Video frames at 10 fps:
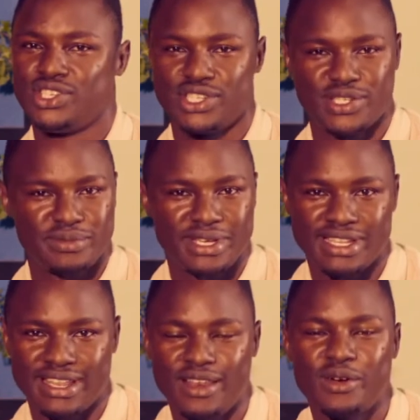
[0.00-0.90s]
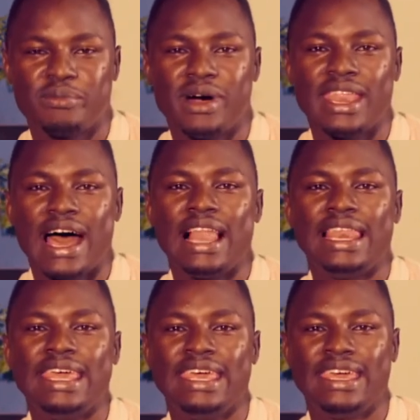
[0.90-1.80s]
and gentlemen, Loukman
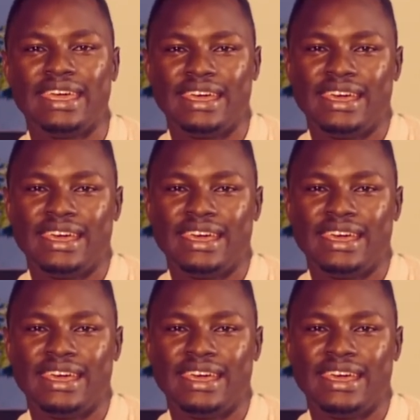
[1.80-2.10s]
Ali